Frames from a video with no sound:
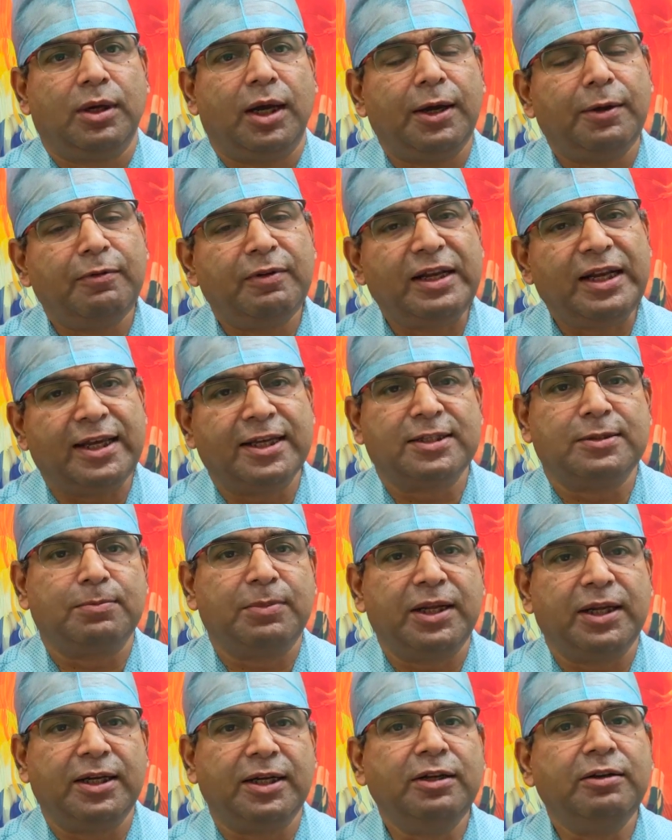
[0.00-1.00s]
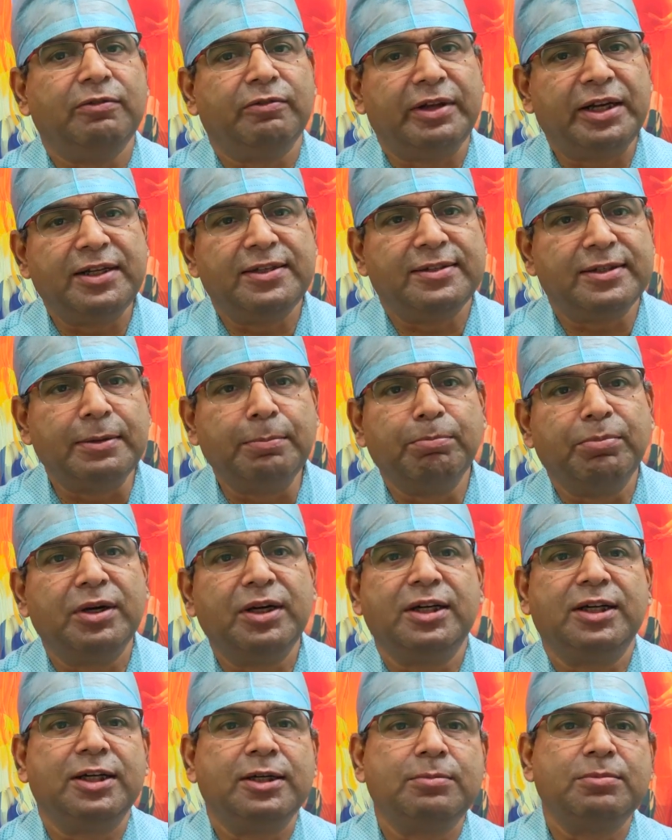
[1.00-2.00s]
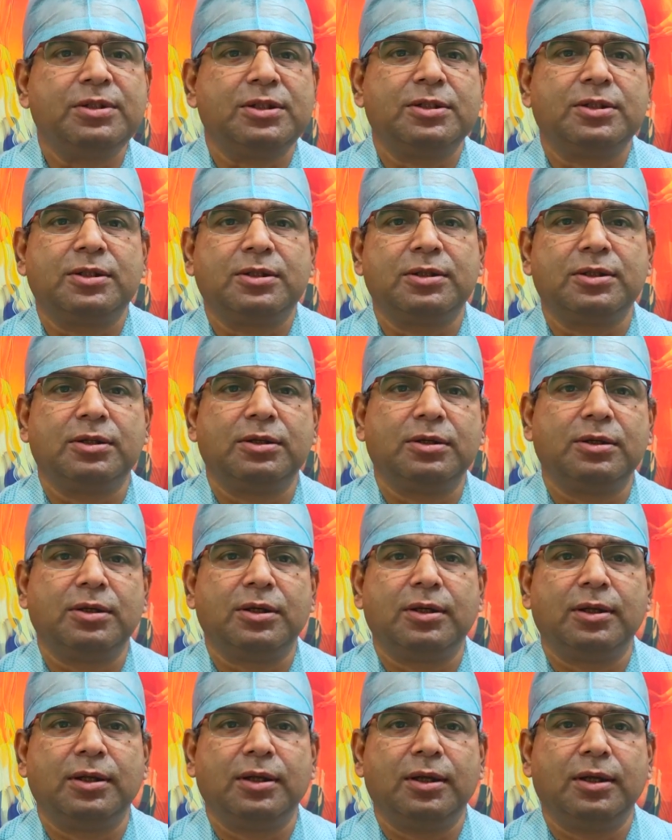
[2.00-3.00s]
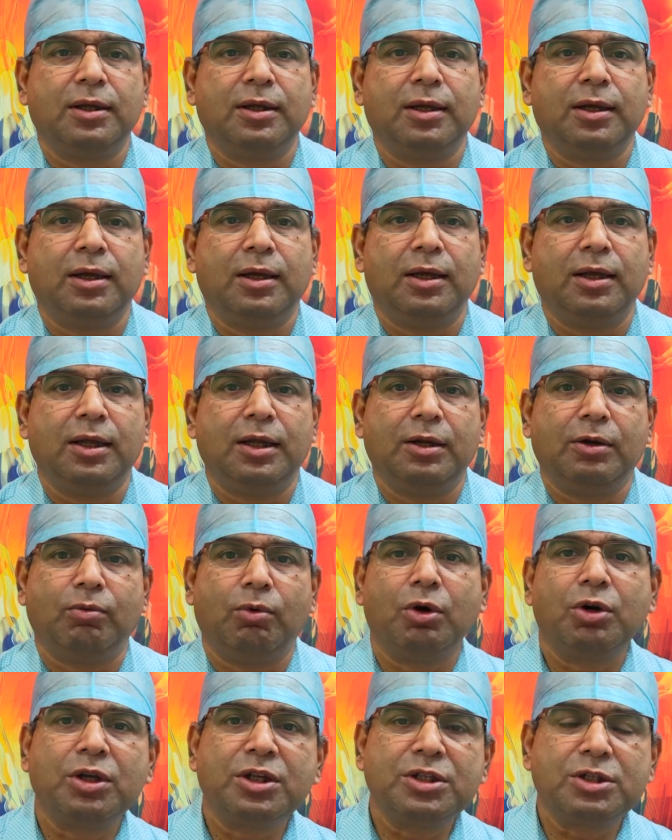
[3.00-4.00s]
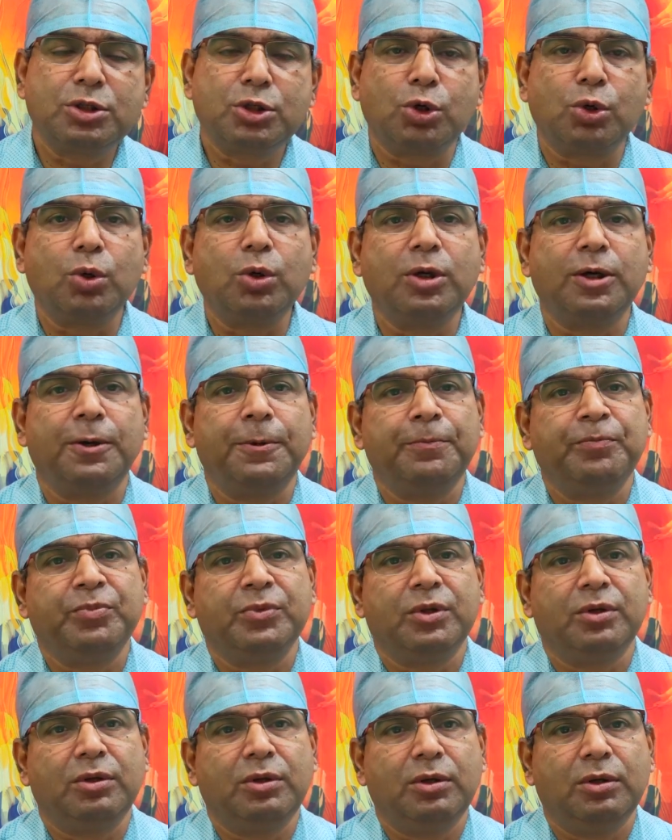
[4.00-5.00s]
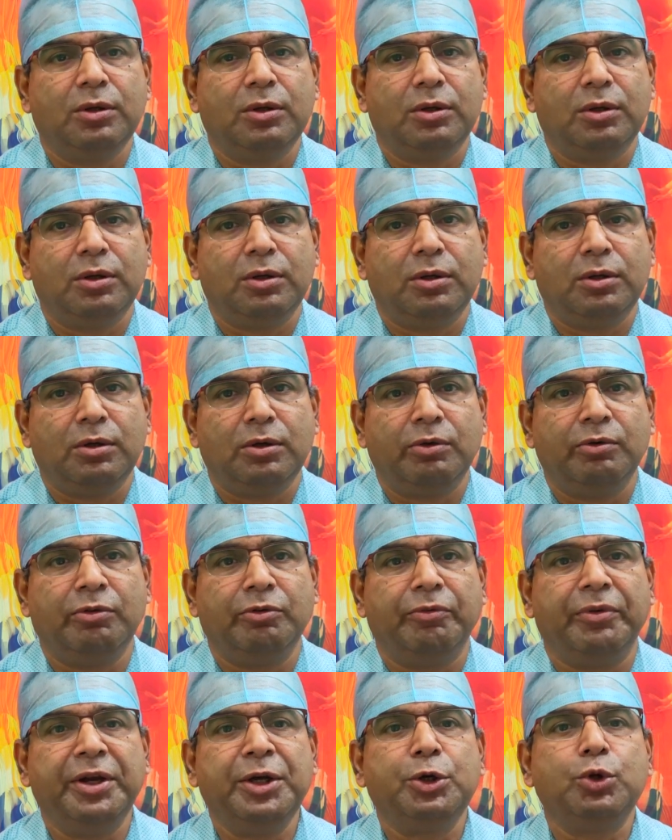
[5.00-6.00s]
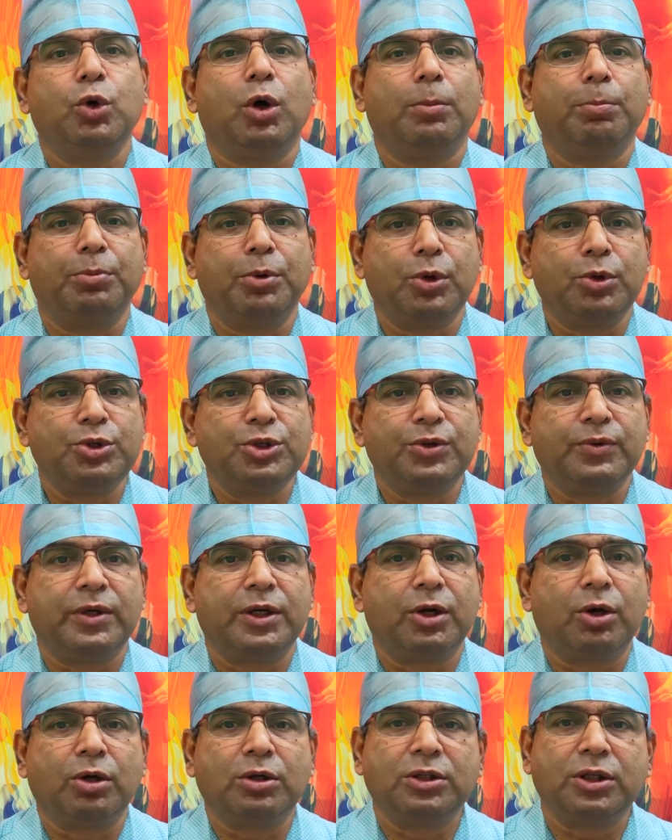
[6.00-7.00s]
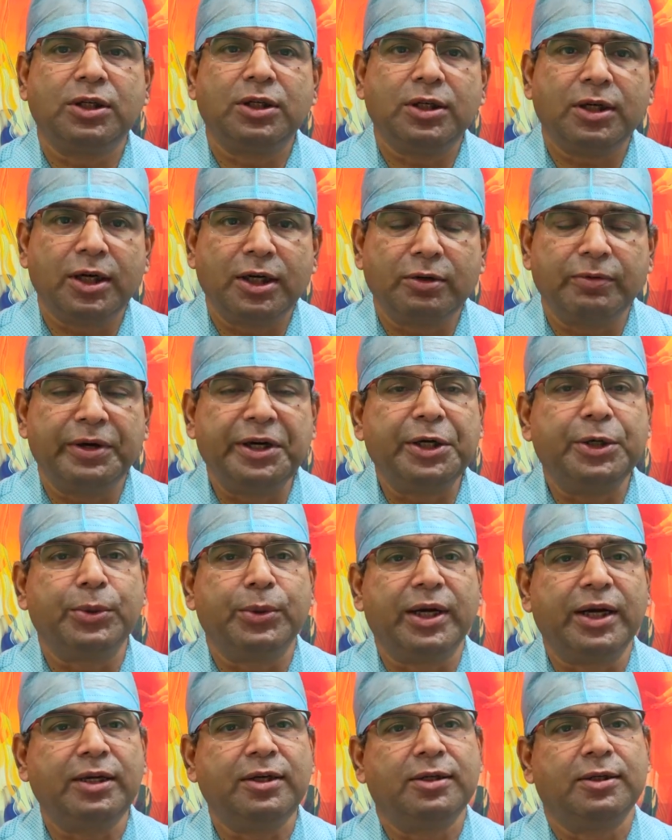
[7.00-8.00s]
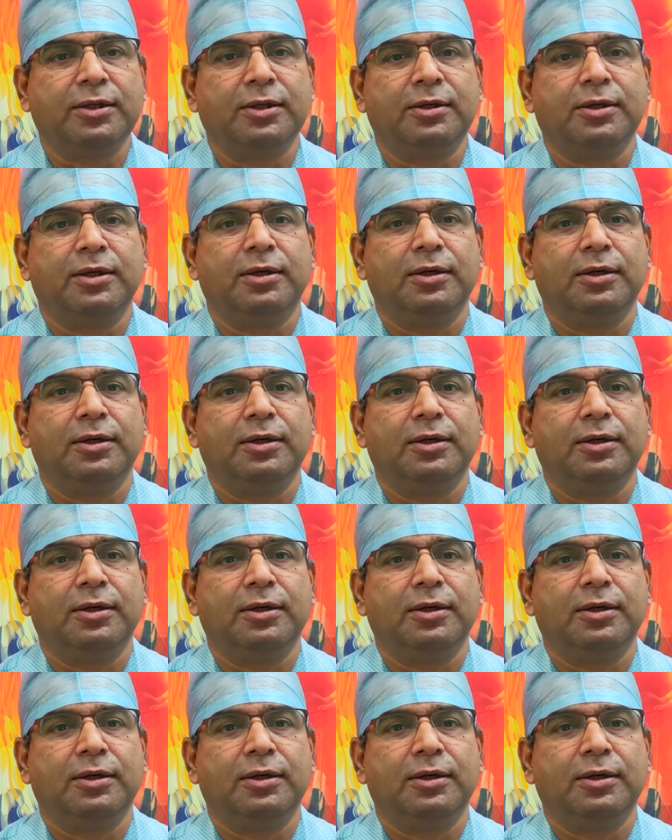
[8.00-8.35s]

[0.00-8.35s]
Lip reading: I will explain in very simple terms what is stroke, when to approach your doctor and when to get